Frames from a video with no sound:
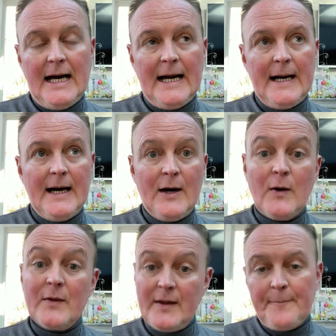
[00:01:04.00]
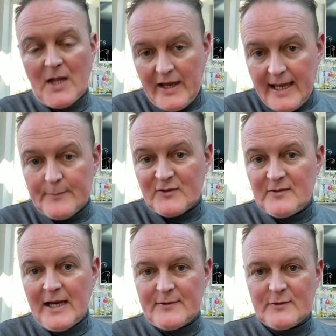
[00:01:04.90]
Uh, I am
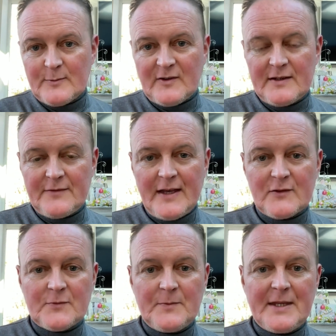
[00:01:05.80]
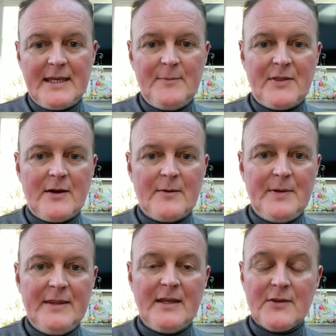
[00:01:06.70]
still having some side effects from the
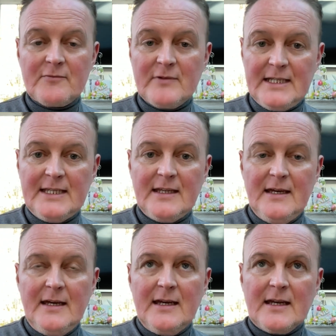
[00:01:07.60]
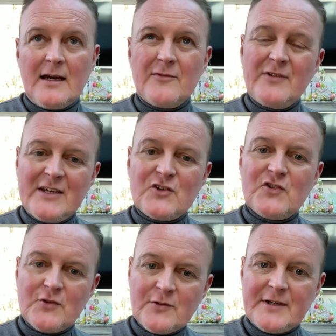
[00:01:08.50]
chemotherapy. The other really kind of
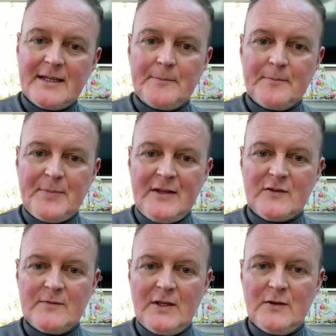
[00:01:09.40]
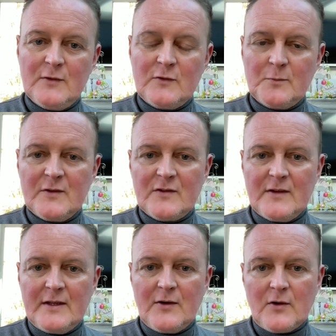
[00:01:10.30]
reassuring piece of news was
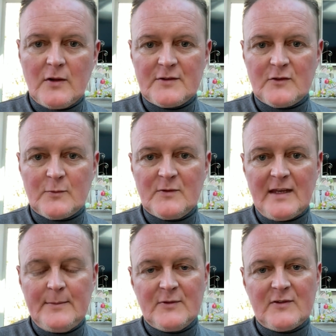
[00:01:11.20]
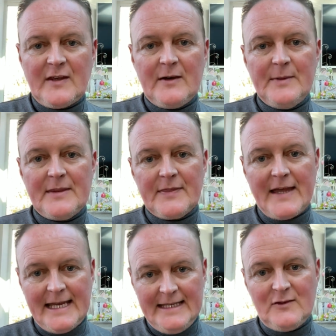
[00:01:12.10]
that the oncologist was able to tell me that
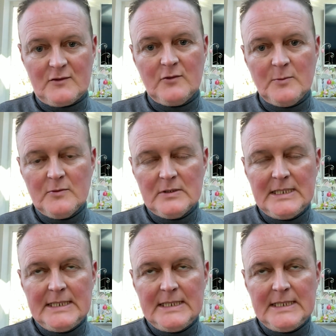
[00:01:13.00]
that is normal.